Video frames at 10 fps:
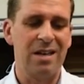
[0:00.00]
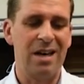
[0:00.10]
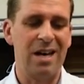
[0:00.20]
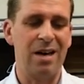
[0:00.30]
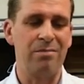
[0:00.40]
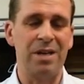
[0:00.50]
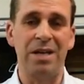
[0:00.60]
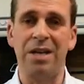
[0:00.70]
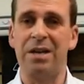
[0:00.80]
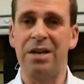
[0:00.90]

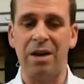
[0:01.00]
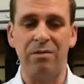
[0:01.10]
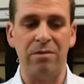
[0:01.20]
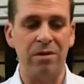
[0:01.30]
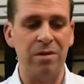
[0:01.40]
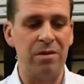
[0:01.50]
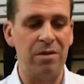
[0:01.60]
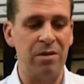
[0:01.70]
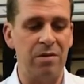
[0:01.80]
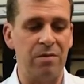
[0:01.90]
and
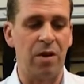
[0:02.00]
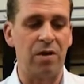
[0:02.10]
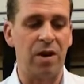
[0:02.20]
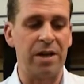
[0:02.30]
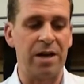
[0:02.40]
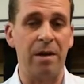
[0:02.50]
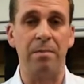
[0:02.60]
you've got, like,